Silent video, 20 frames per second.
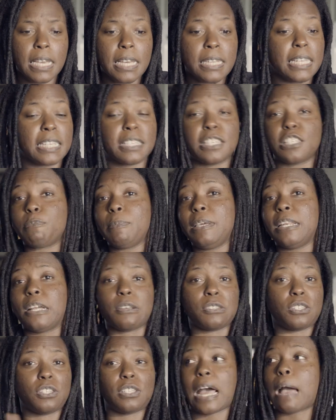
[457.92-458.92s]
Does this mean
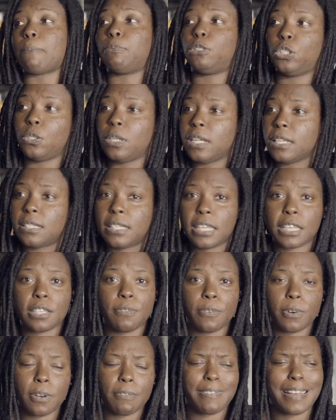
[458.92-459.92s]
I'll stop shooting
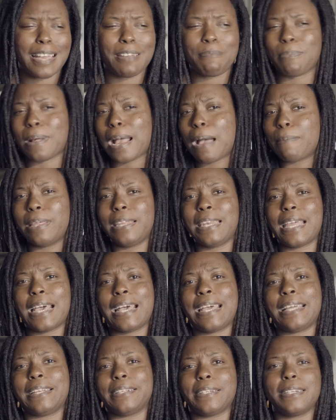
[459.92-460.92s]
6.5? Probably not,
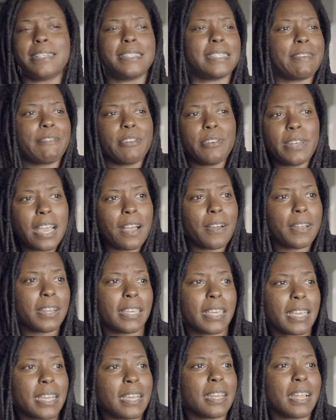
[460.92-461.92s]
because every now and
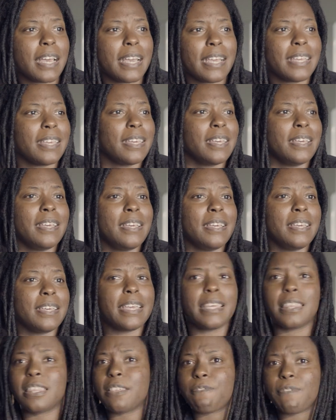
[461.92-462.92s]
again, I
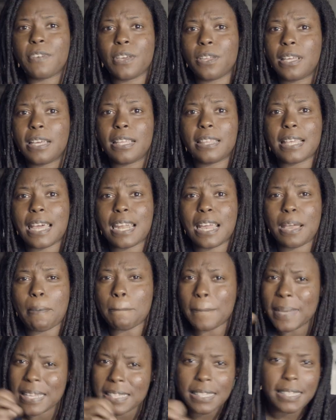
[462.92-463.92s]
get the feeling that
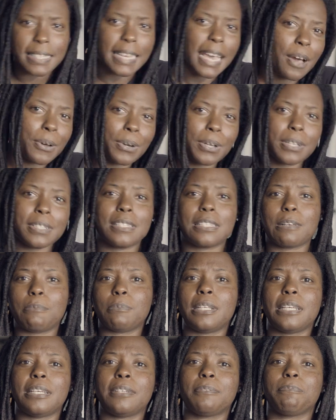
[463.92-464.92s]
I'm missing out on
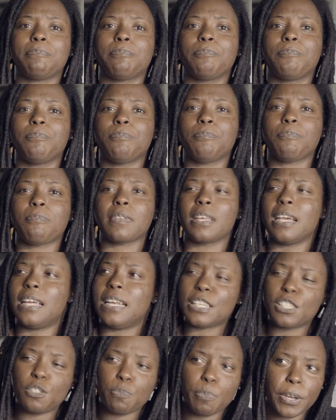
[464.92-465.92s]
something, an
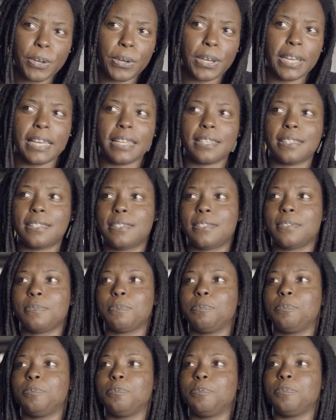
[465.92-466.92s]
experience.
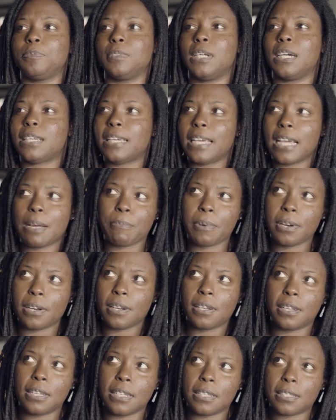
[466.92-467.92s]
A
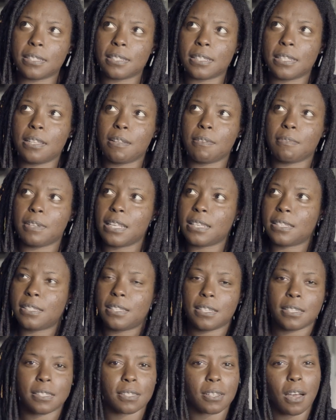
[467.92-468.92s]
camera is in the
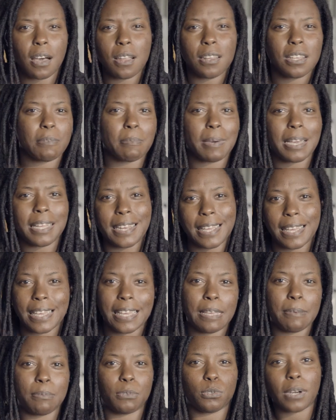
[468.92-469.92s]
distance calling my
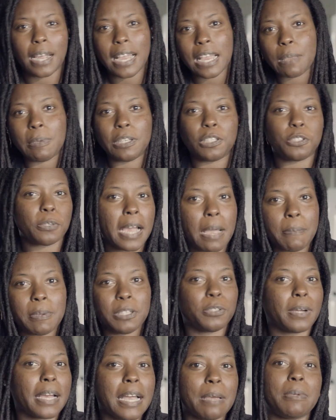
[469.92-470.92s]
name, try
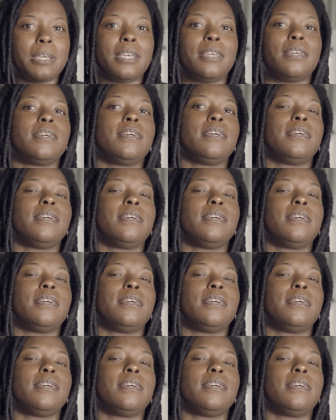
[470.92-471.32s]
me.